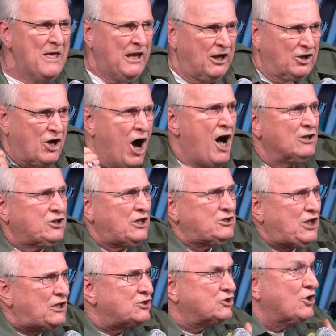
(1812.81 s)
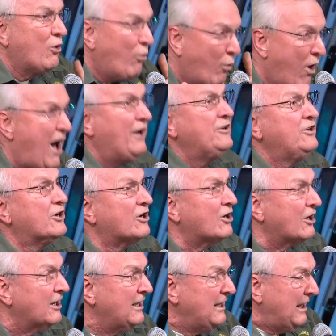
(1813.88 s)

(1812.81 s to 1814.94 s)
it causes us to wonder